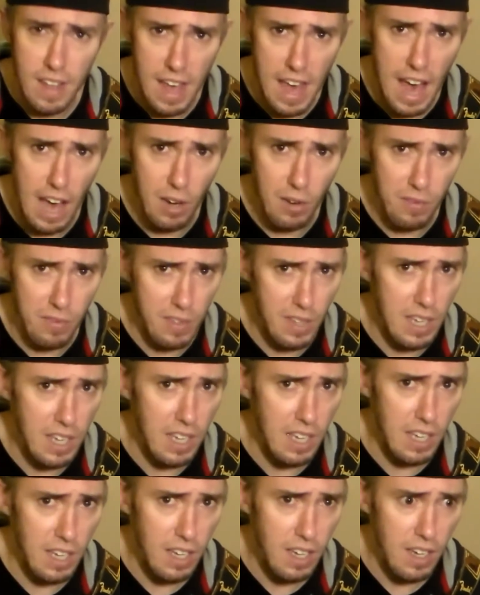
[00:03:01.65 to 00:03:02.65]
out of
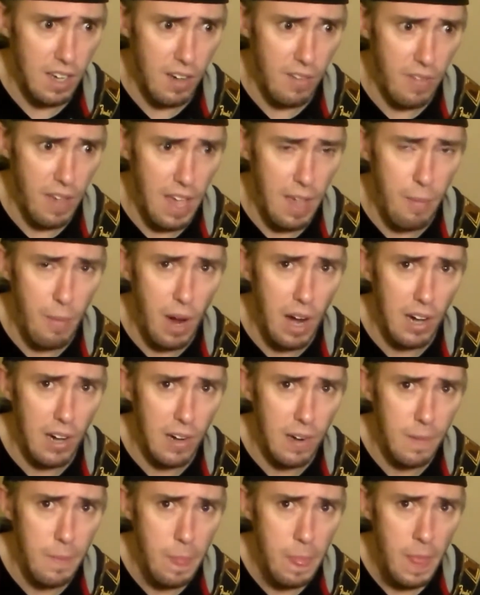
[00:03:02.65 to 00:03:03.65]
key of A
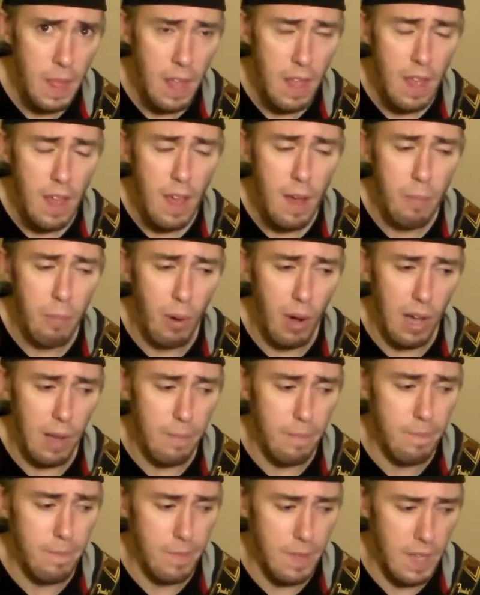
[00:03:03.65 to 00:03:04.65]
minor,
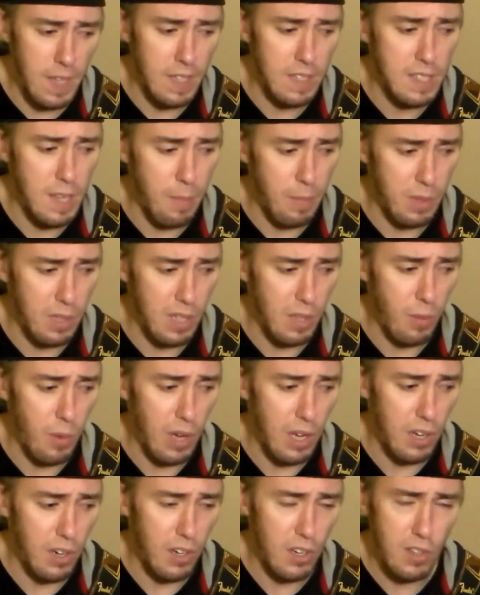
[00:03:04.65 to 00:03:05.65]
but typically
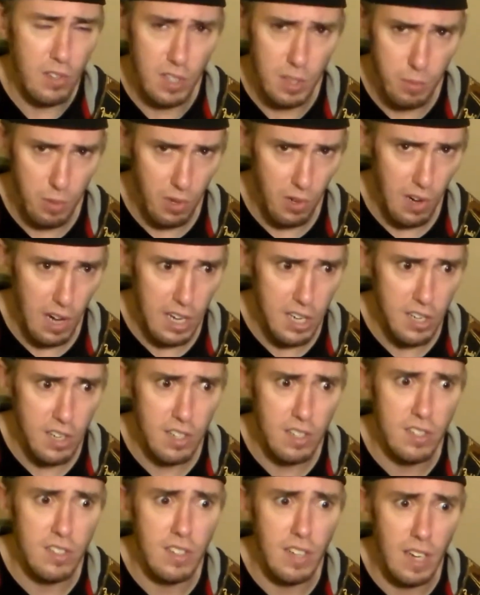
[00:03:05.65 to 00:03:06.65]
when you're using
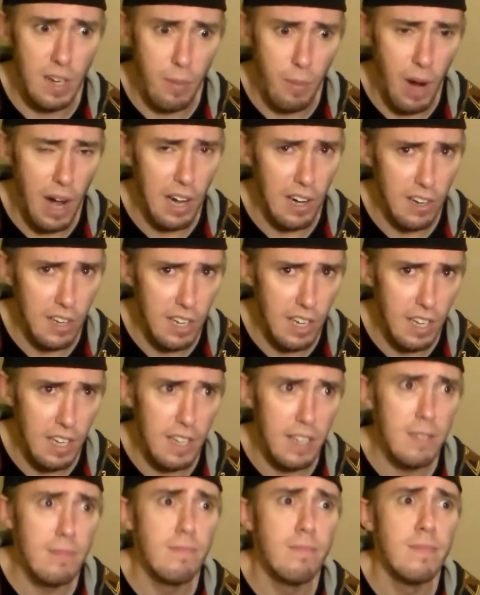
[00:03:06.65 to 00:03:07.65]
progressions in a minor
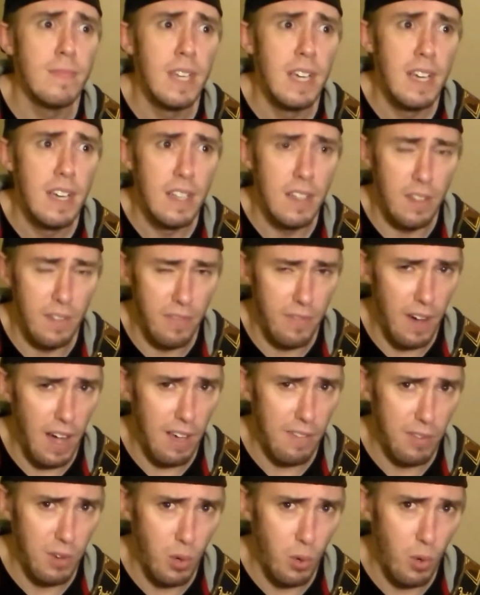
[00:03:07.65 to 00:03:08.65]
key, the
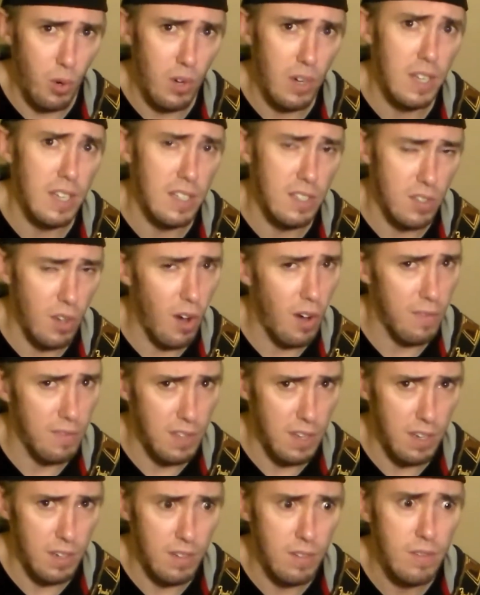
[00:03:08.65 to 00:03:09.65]
5 chord is
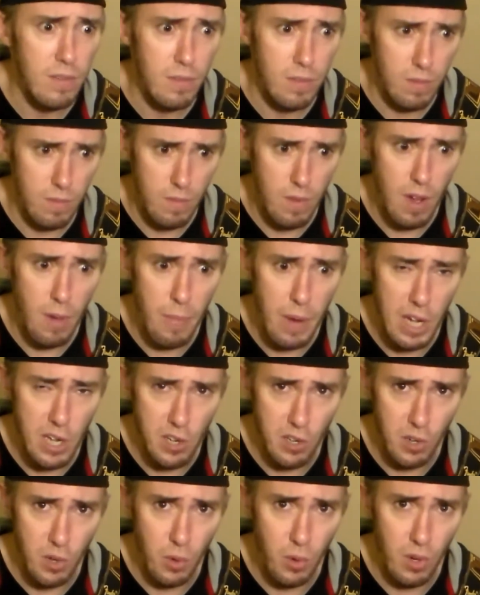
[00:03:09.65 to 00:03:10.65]
often a
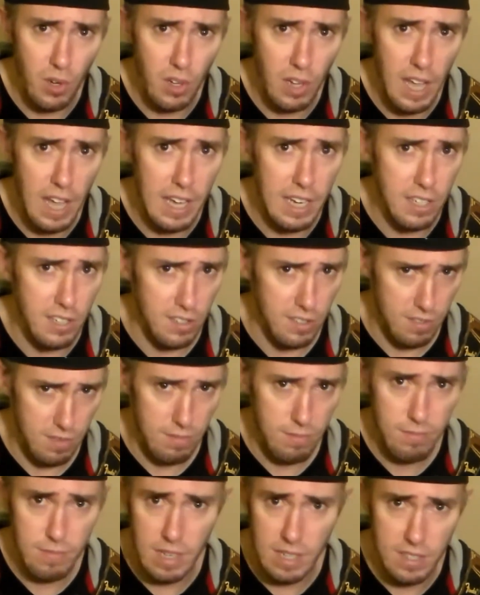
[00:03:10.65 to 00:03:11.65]
major chord. Okay,
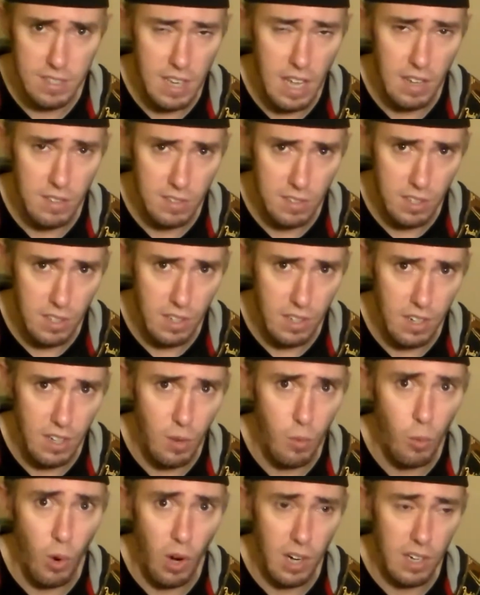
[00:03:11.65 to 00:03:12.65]
it sounds good,
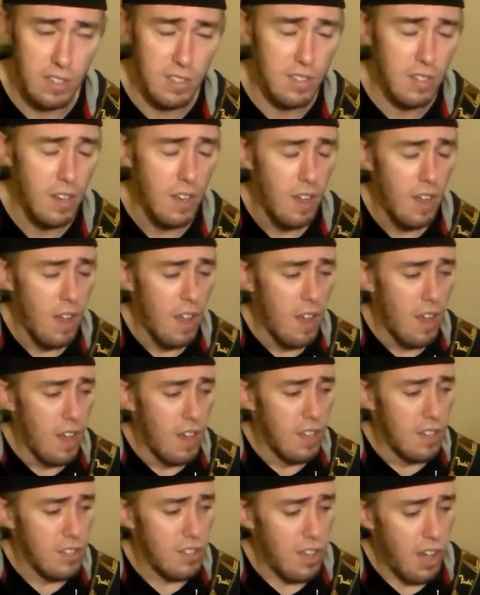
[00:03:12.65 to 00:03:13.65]
it works.
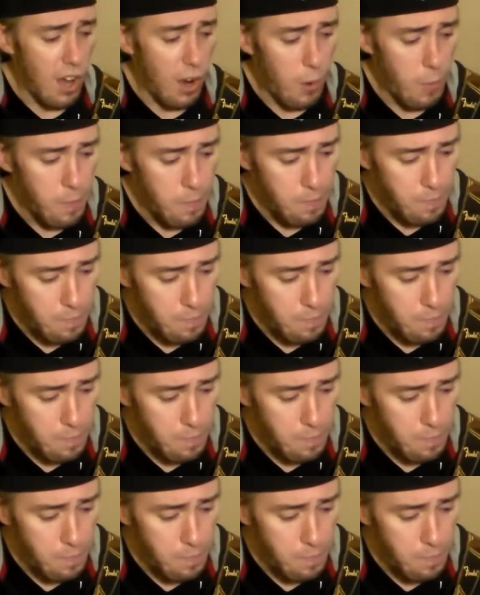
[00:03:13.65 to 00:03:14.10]
So